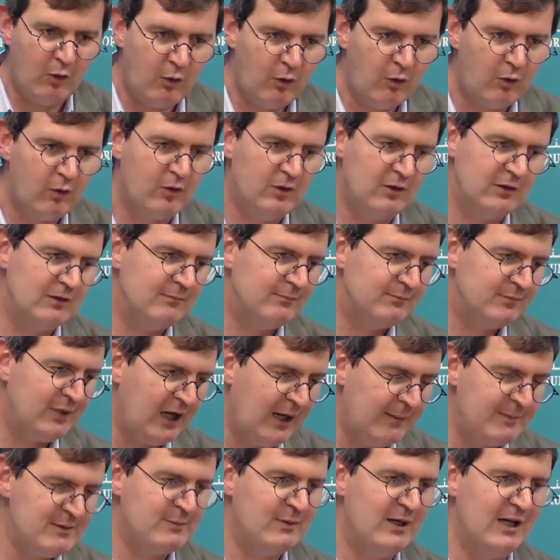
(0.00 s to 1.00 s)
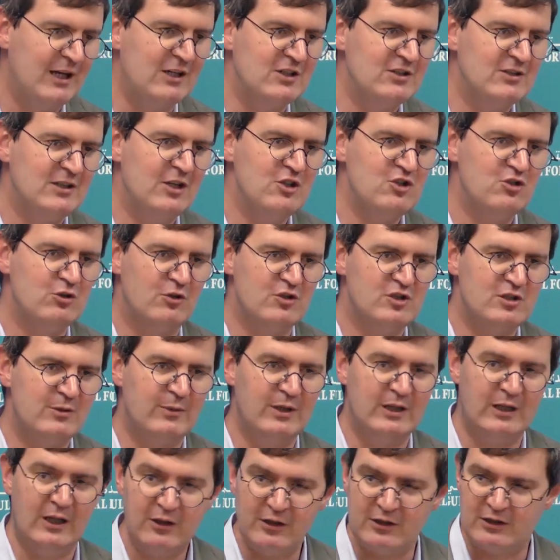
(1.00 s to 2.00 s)
or perhaps by extension on
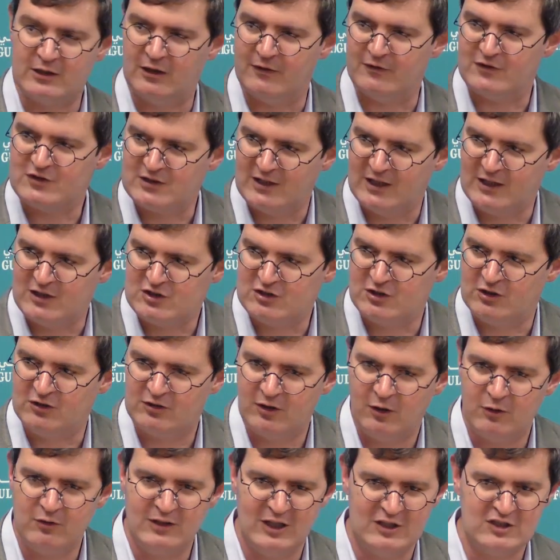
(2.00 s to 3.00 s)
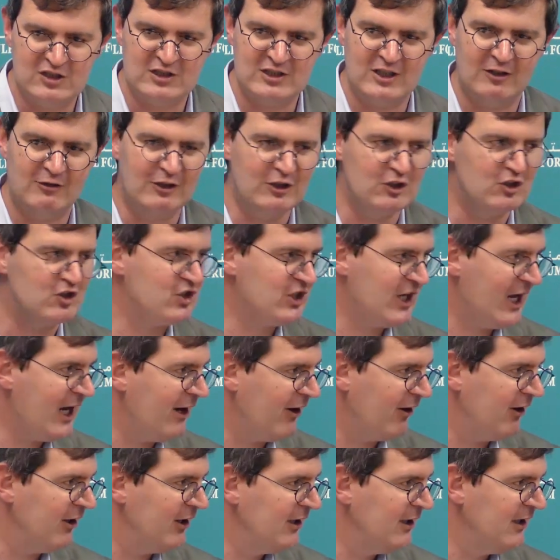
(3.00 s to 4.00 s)
some of the other Gulf states that don't necessarily
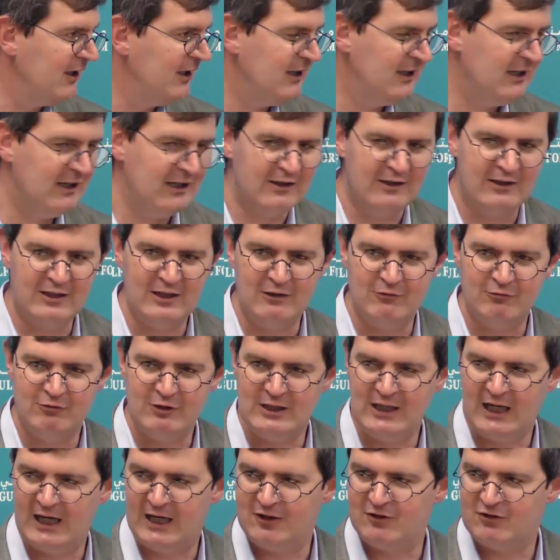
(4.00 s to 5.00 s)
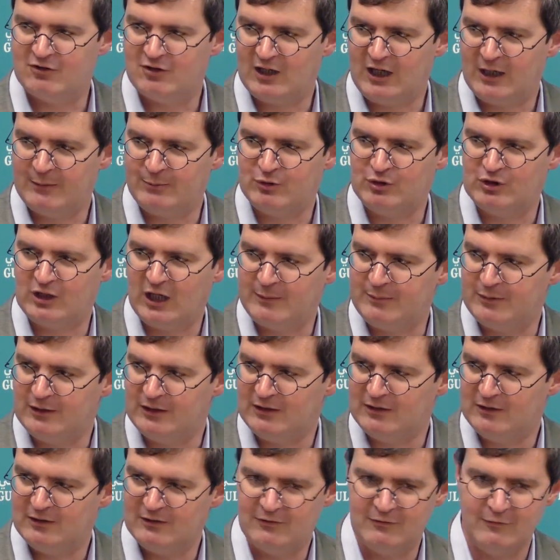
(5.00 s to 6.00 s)
share the Riyadh Abu
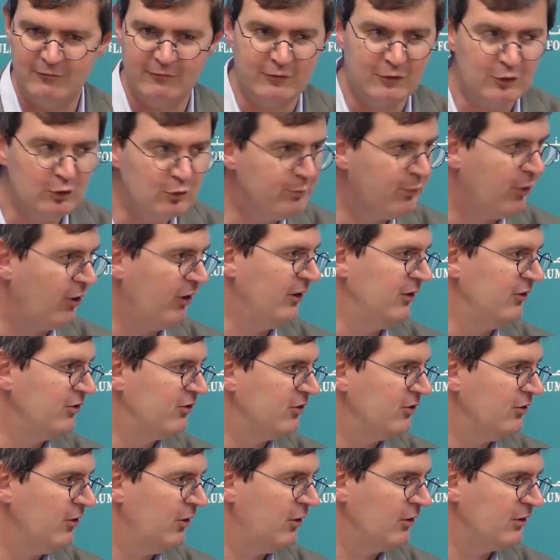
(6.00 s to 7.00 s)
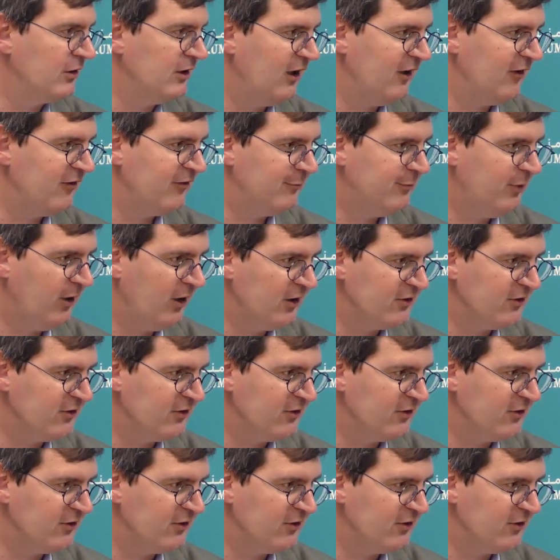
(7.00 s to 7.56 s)
Dhabi viewpoint on Gulf